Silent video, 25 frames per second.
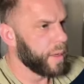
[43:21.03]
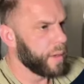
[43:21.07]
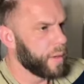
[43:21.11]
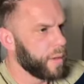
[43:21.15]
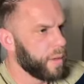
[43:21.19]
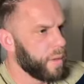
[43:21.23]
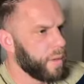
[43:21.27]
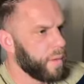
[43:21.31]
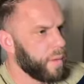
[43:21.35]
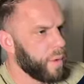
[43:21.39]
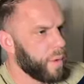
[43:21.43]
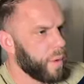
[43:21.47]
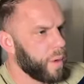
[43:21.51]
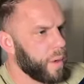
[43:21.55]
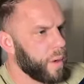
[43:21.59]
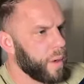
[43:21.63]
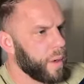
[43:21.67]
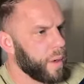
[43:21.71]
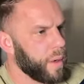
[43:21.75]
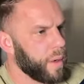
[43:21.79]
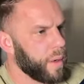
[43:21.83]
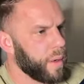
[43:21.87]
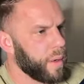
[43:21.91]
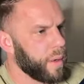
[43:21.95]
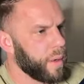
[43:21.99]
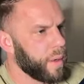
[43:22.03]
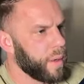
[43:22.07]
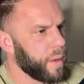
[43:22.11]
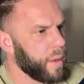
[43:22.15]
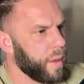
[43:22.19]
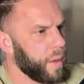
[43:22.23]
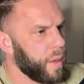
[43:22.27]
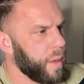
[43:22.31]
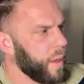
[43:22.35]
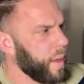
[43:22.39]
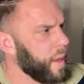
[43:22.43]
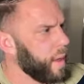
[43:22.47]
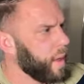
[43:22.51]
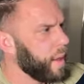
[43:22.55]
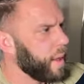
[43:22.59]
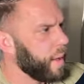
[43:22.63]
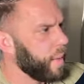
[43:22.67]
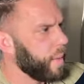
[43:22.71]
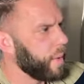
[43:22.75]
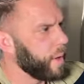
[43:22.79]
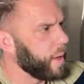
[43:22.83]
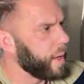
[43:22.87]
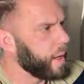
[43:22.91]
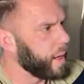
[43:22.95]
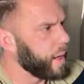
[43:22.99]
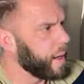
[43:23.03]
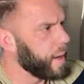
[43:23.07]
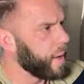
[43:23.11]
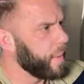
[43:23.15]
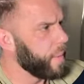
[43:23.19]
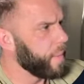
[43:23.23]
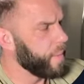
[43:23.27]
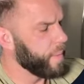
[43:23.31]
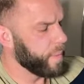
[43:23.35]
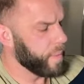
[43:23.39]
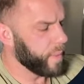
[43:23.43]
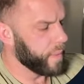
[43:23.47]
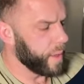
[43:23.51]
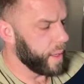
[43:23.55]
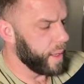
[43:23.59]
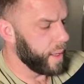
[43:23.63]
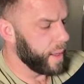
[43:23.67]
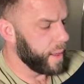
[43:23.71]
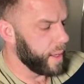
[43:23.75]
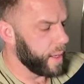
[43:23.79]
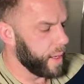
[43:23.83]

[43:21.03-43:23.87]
x4 there we go and